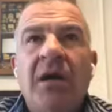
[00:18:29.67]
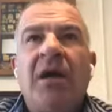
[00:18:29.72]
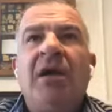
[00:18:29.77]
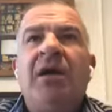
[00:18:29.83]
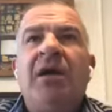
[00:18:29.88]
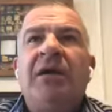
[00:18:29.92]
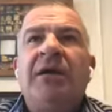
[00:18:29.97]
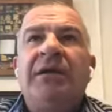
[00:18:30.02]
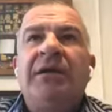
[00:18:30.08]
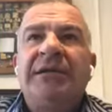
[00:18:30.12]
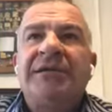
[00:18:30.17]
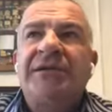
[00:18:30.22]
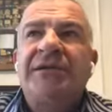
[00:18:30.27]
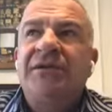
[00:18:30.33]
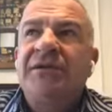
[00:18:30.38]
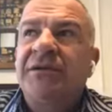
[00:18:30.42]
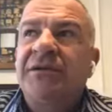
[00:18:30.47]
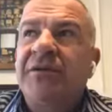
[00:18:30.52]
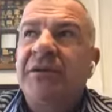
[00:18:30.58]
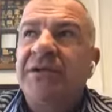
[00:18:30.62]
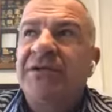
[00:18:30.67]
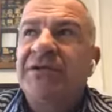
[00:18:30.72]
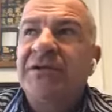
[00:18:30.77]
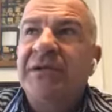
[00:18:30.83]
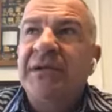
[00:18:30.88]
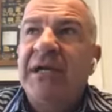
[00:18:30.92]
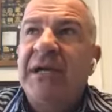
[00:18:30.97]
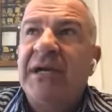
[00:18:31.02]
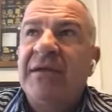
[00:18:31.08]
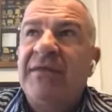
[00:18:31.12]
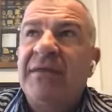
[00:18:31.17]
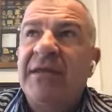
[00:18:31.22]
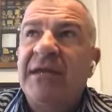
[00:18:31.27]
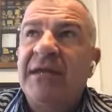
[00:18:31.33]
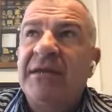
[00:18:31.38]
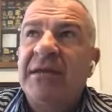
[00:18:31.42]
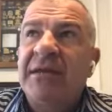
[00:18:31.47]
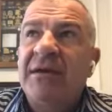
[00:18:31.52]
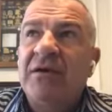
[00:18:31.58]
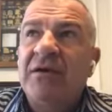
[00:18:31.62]
Uh, that's a good question. I
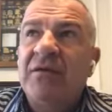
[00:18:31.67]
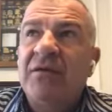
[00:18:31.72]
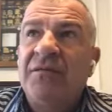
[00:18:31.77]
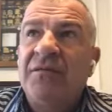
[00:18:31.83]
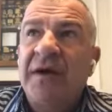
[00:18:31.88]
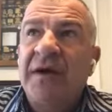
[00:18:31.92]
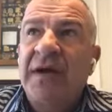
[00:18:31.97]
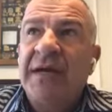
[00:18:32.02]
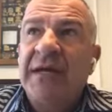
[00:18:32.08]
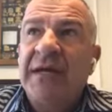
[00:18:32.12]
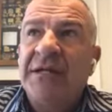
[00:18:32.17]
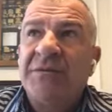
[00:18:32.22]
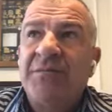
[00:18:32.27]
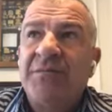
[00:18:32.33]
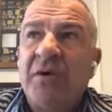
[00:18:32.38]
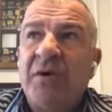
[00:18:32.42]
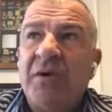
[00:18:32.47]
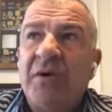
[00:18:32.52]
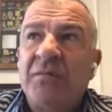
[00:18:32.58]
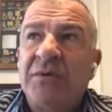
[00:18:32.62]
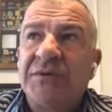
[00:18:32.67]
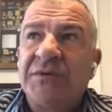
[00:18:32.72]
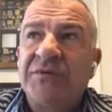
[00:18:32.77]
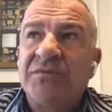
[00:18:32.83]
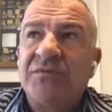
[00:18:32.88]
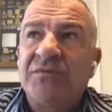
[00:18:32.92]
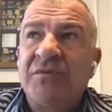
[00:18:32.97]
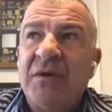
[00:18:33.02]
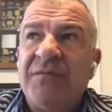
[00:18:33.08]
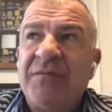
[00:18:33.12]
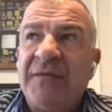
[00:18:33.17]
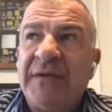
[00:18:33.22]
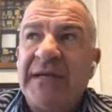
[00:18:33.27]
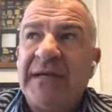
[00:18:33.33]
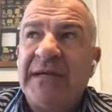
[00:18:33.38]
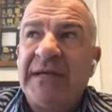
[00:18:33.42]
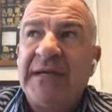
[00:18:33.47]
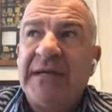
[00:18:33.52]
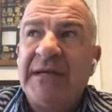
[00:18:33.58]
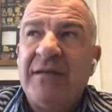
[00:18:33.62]
think the owner finance part was
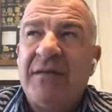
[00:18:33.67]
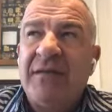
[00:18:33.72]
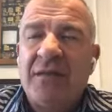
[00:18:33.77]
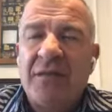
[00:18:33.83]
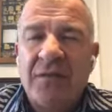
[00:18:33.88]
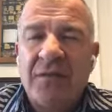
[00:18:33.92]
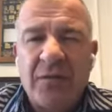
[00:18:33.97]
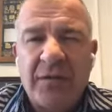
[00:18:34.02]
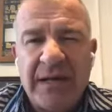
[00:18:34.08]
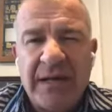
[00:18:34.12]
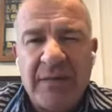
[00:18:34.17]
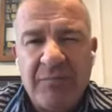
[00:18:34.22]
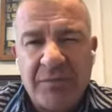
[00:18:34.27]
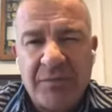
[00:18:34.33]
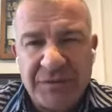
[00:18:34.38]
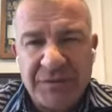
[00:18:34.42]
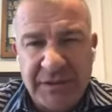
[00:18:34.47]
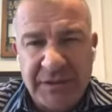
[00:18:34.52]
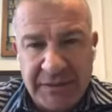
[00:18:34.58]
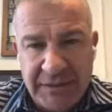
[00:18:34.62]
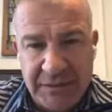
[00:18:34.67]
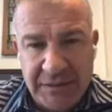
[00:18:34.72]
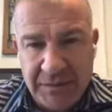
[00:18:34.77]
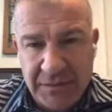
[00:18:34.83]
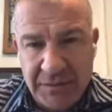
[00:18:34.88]
roughly thirty percent.